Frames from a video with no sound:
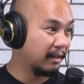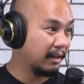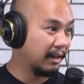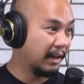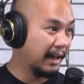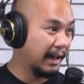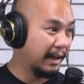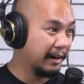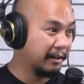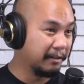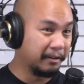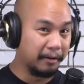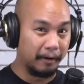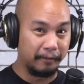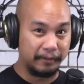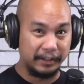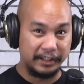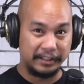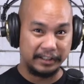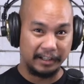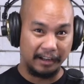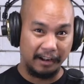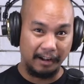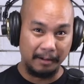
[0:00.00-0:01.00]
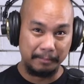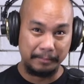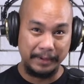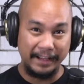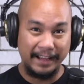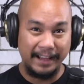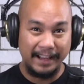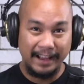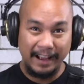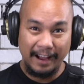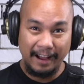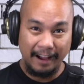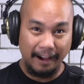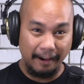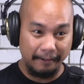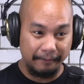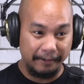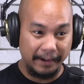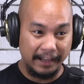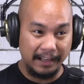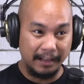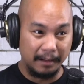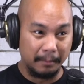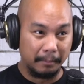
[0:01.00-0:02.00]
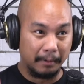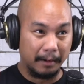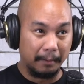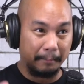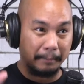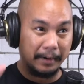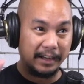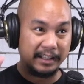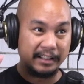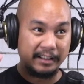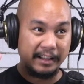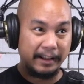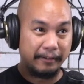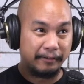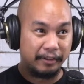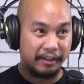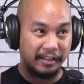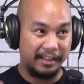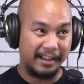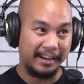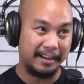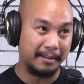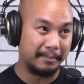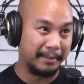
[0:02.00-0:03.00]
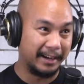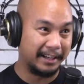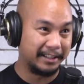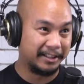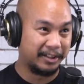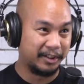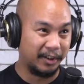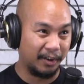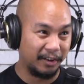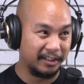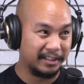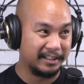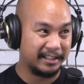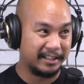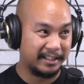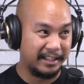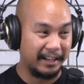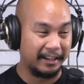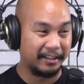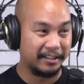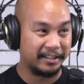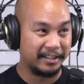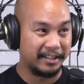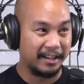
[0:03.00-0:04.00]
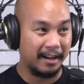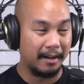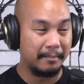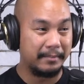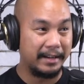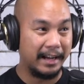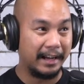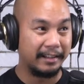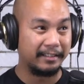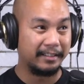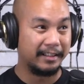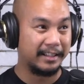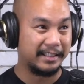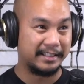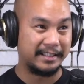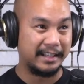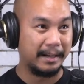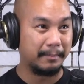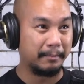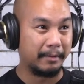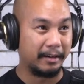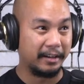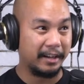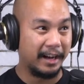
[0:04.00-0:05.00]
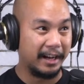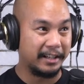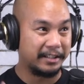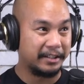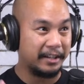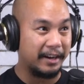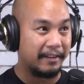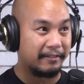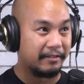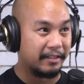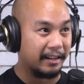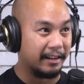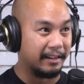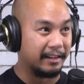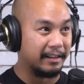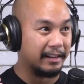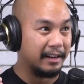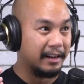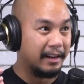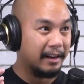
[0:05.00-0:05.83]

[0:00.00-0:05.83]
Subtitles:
I don't know if these will all be available, but if you think about Jordan sneakers coming out in December, gosh, you have the